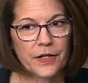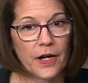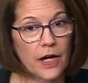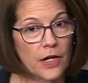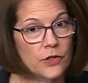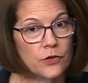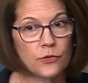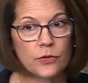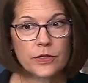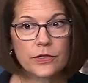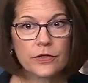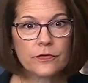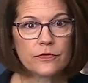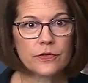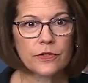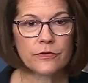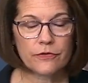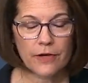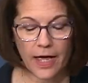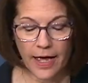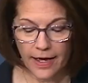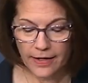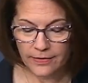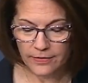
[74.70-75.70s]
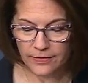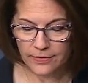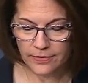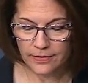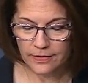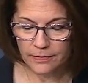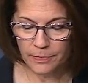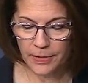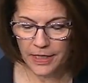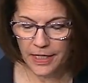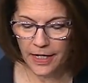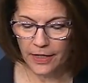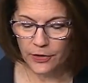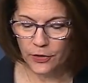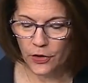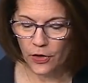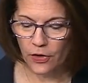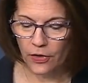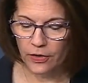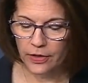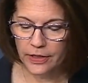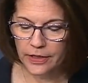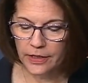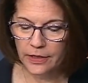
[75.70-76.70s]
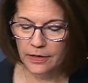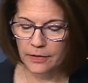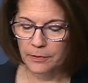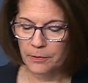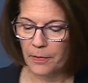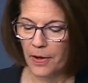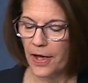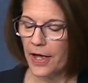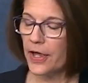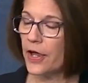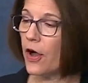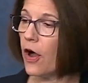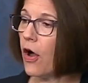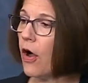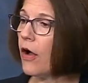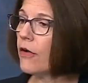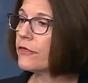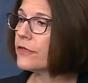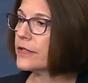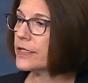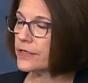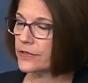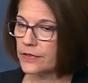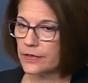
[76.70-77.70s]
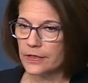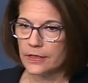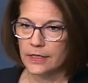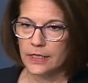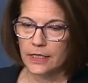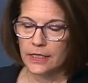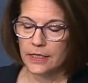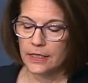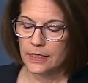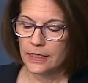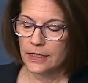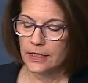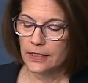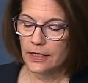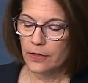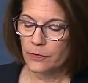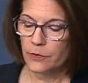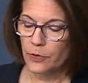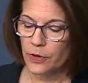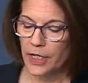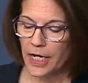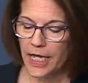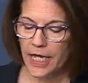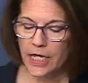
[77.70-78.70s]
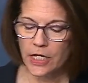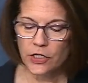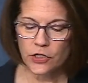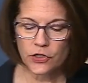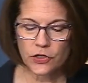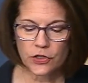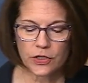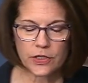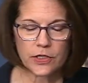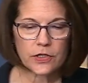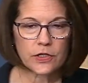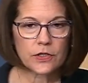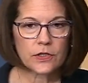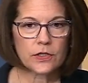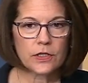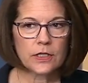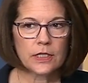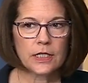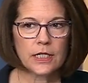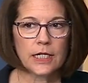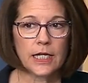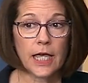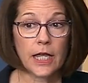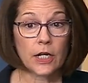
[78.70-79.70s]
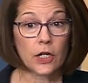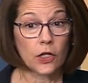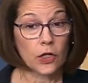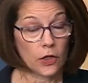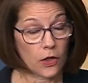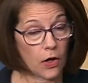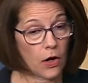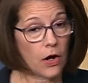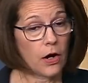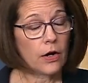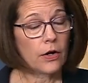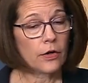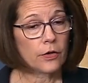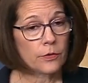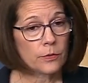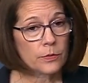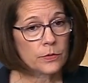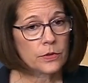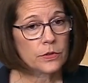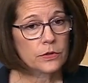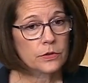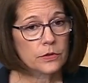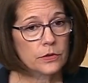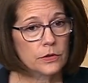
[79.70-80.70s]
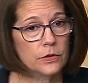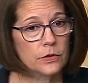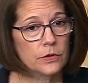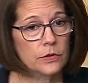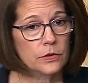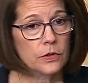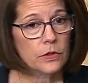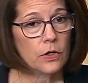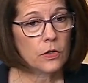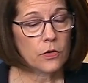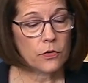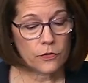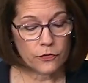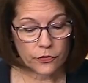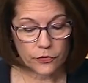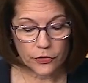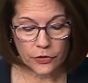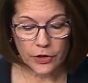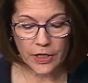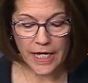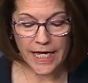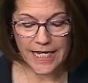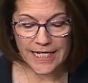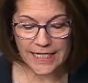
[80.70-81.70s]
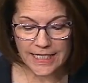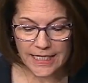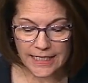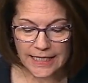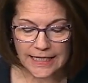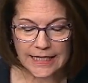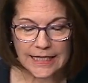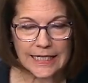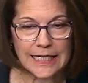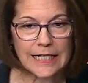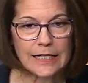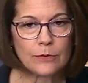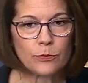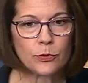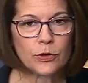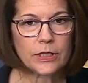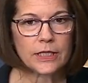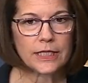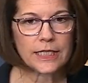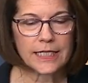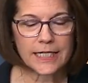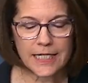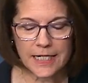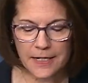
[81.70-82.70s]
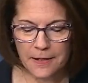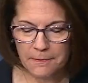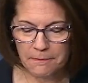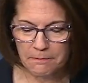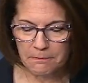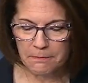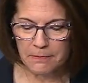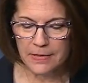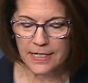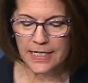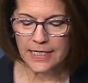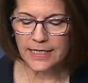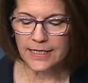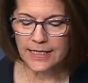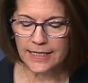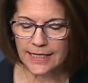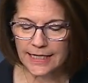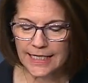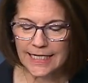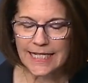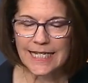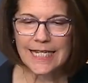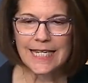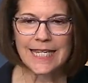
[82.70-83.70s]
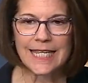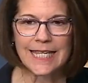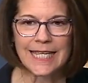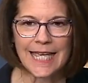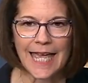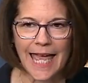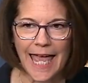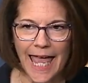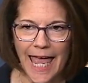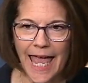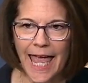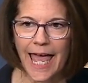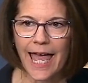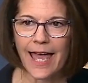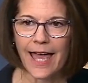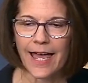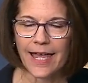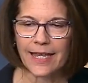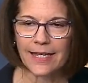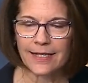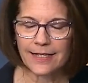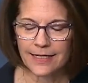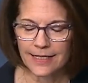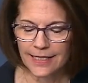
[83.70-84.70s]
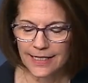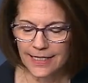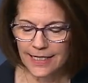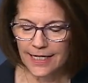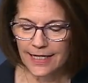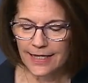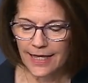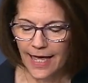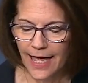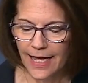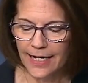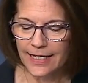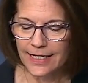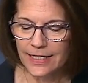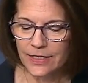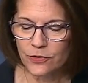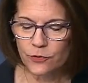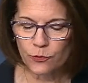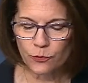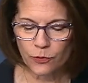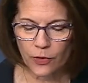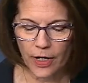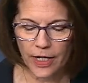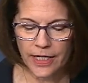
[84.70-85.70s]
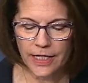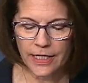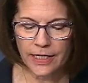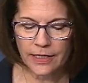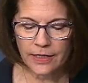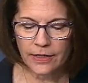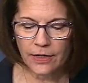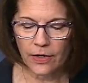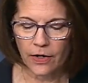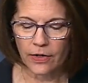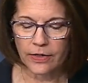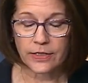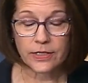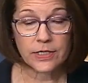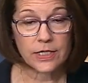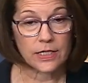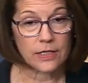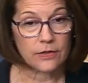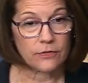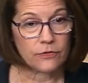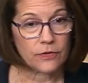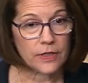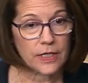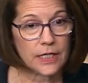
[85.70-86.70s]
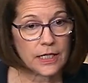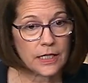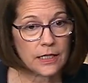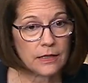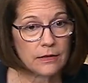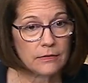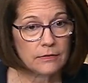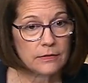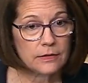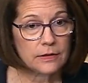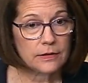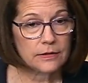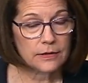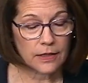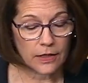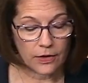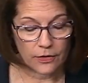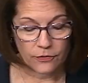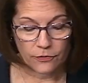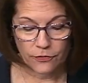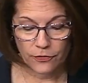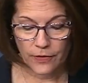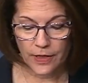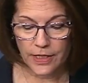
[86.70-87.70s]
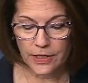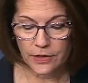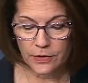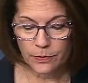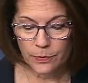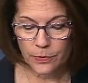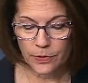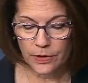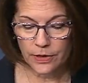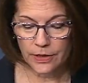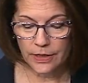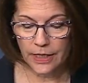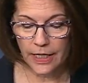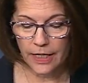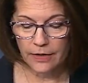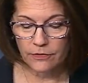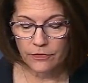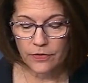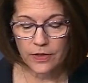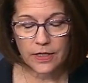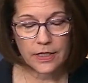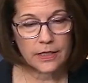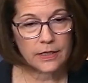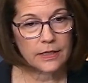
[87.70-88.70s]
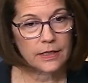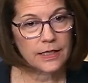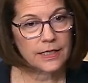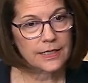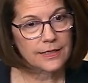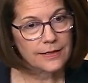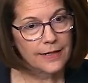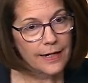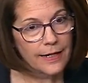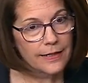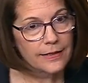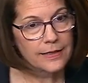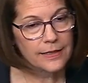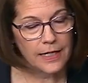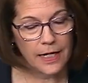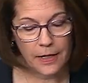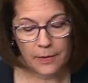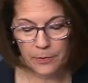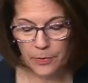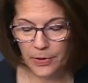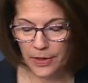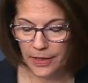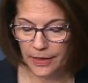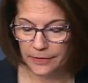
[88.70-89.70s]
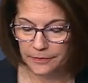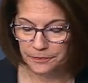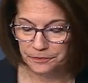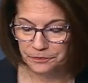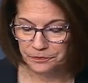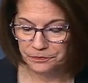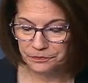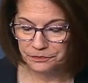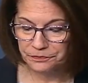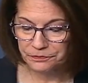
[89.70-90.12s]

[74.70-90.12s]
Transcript: hundreds of Nevadans began calling my office. They were anxious and alarmed over a deliberately misleading ad that is running on TV on Facebook and via a text campaign.